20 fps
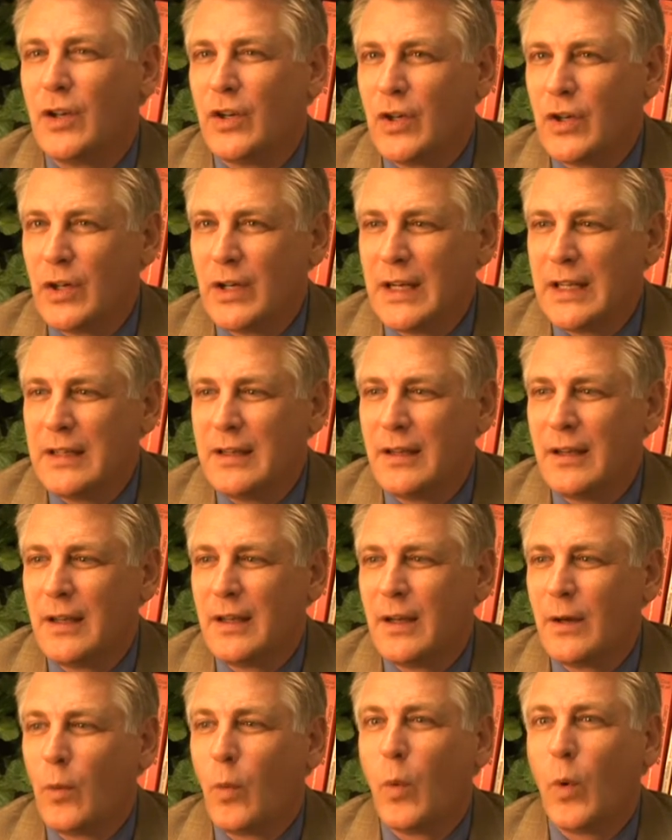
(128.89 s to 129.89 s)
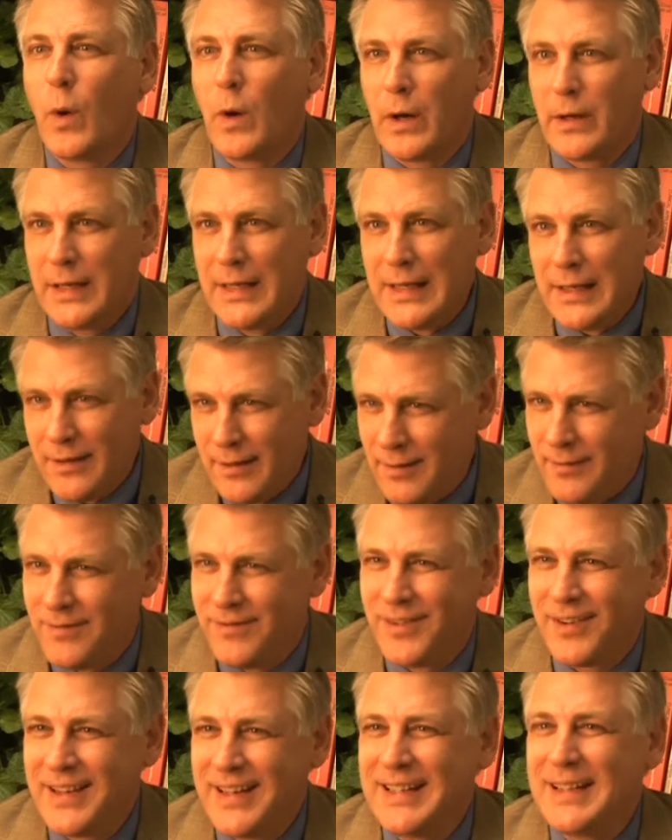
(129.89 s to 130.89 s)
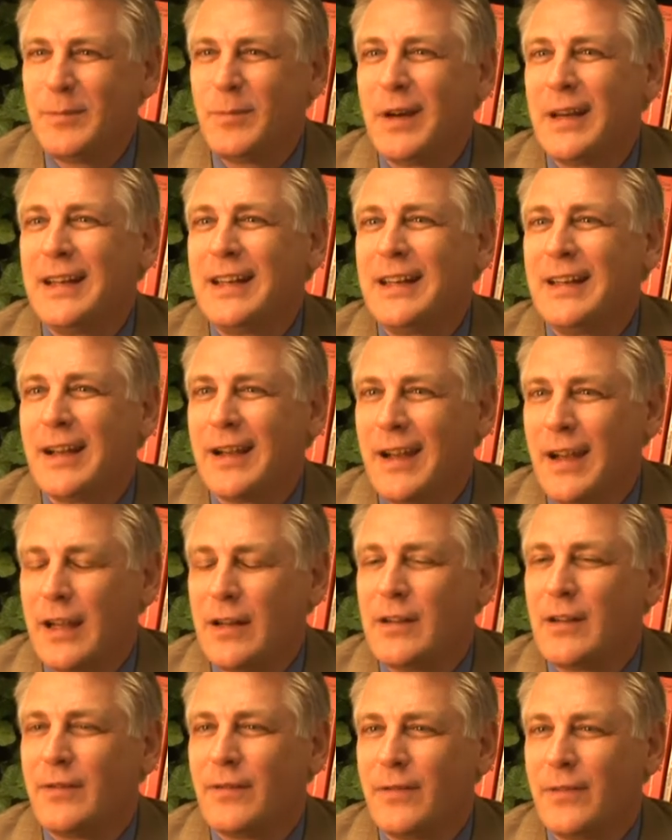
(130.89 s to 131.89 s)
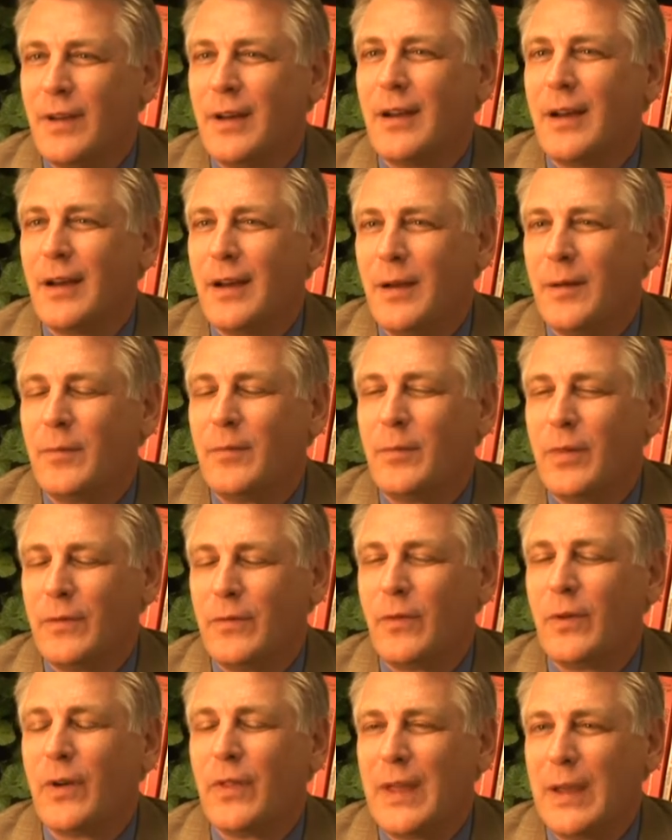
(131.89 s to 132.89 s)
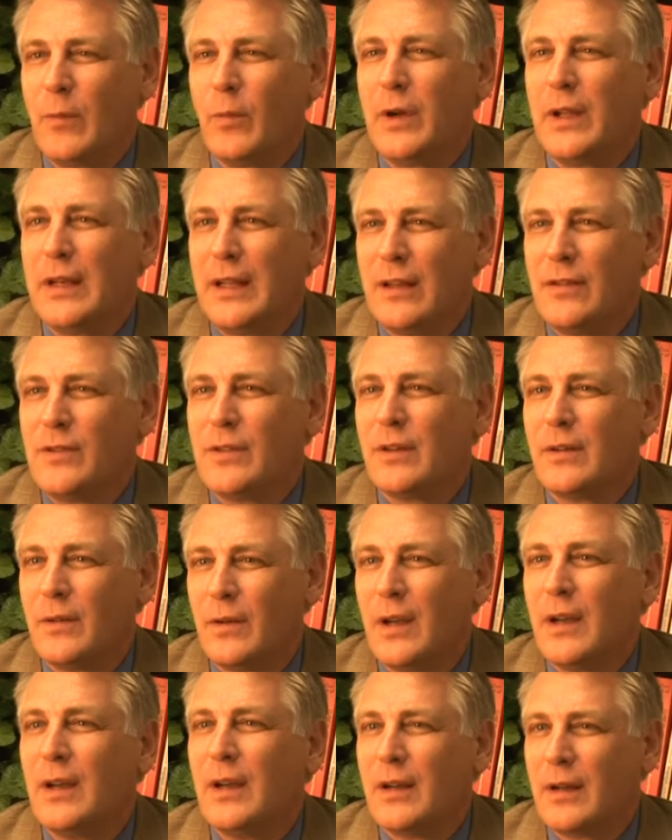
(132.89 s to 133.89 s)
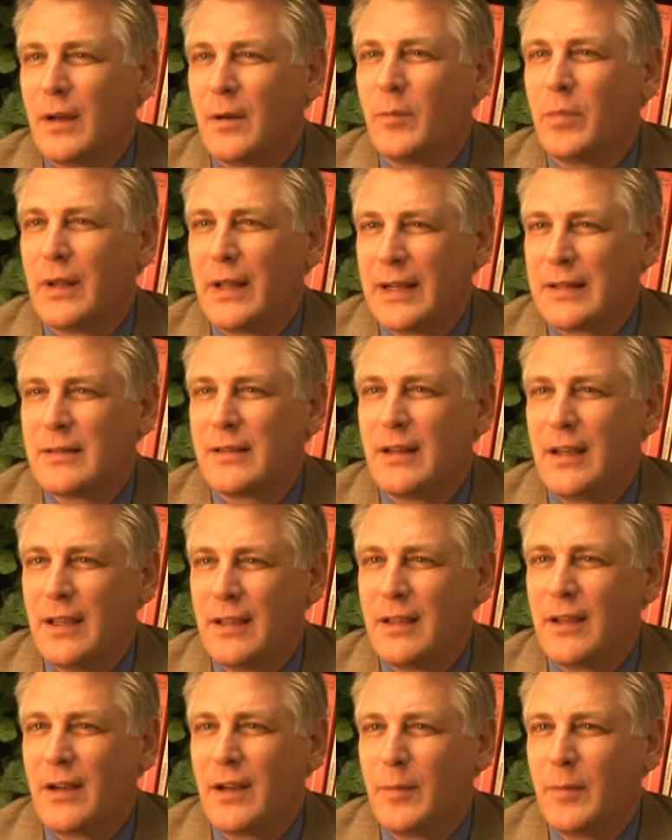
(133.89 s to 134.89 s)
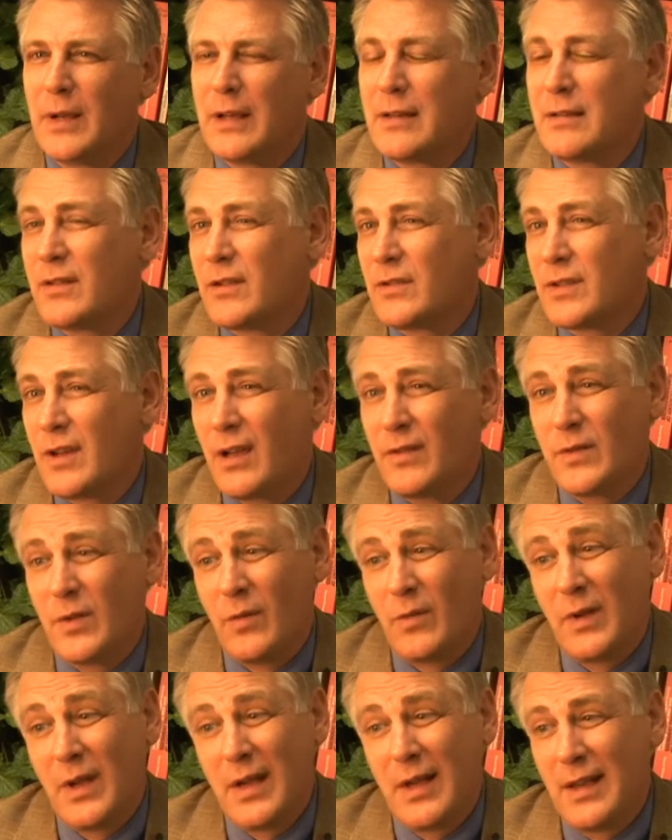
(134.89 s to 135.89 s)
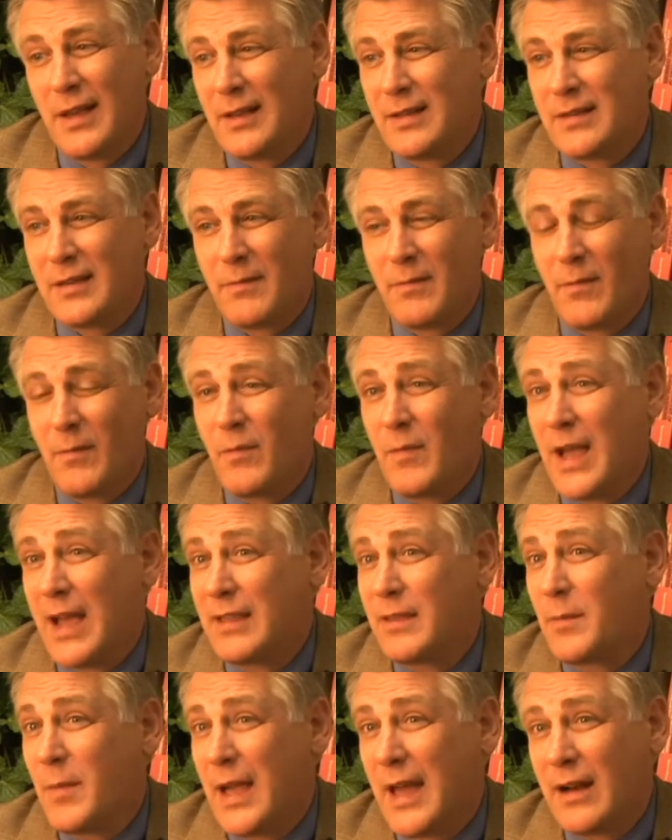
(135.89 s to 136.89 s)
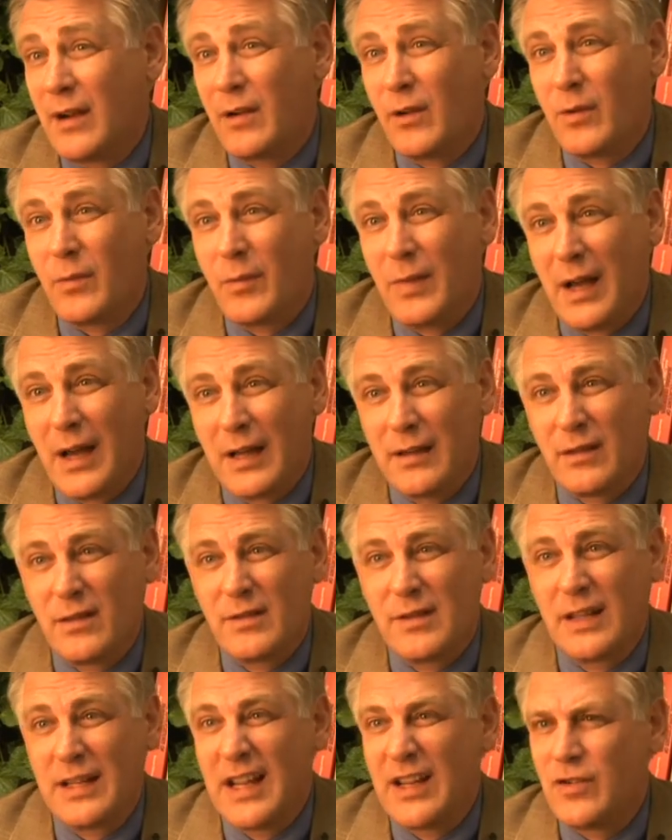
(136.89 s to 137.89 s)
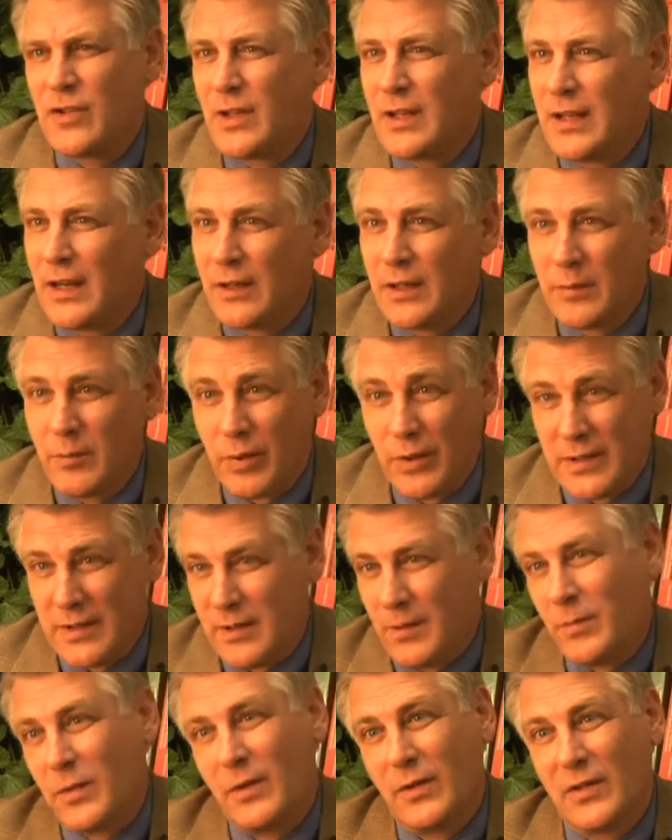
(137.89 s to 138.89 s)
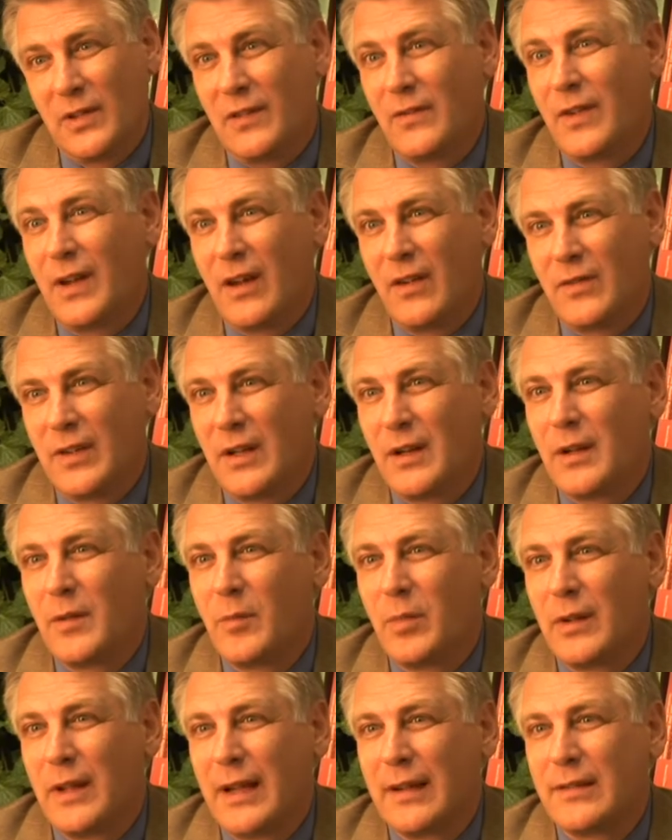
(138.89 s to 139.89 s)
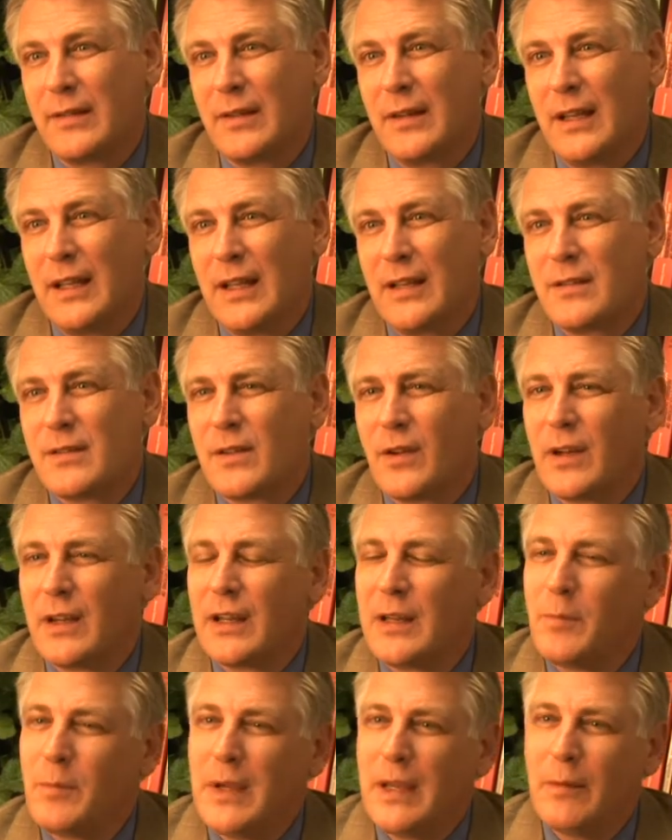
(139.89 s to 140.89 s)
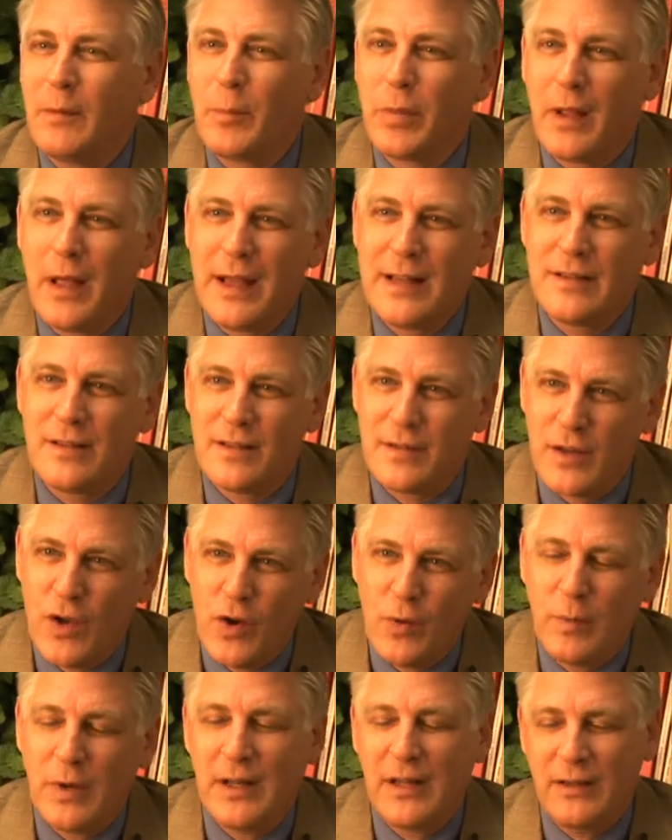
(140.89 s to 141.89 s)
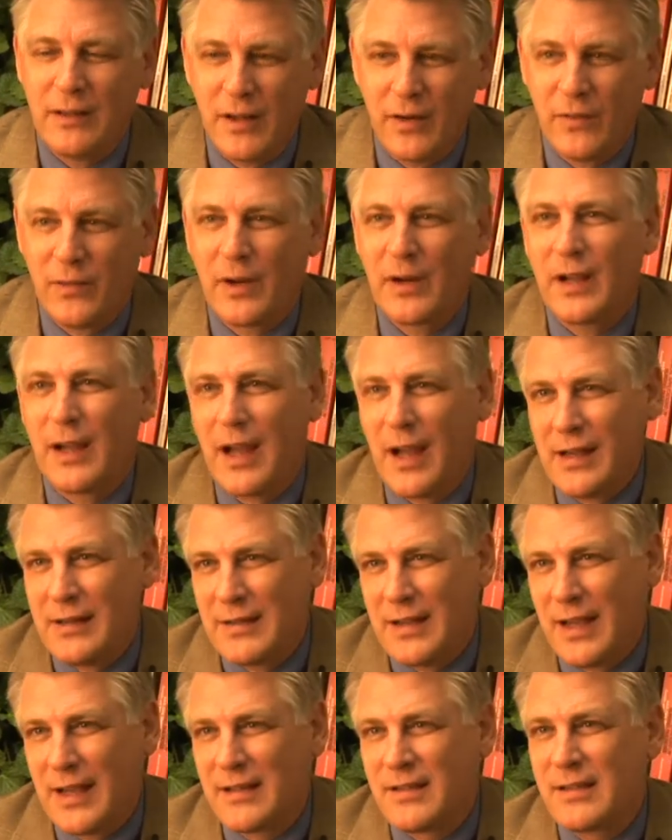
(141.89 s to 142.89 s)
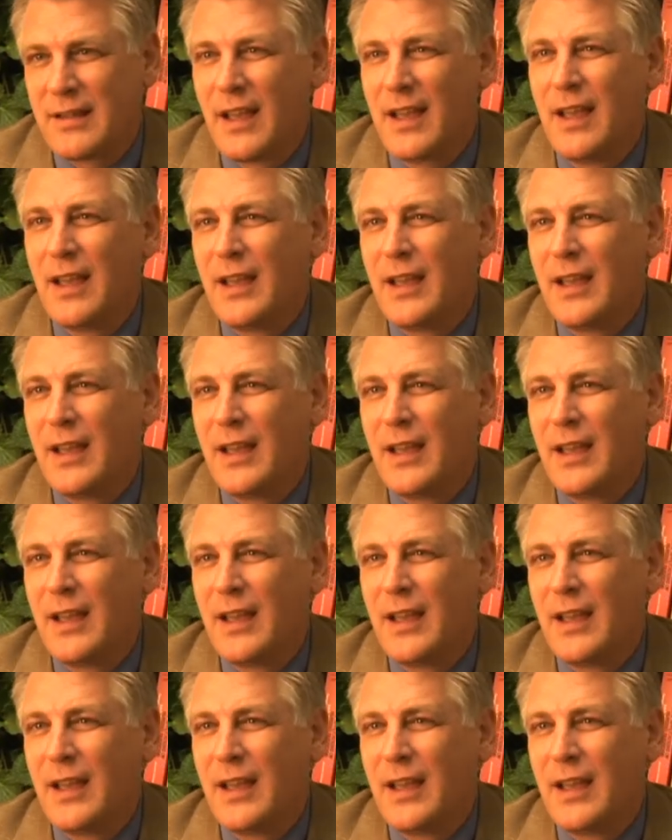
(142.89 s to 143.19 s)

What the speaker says: good warning for anybody to kind of, before they went into complexity theory, because there's also some mathematical models and engineering principles involved in complexity, and so it can be applied in so many different contexts.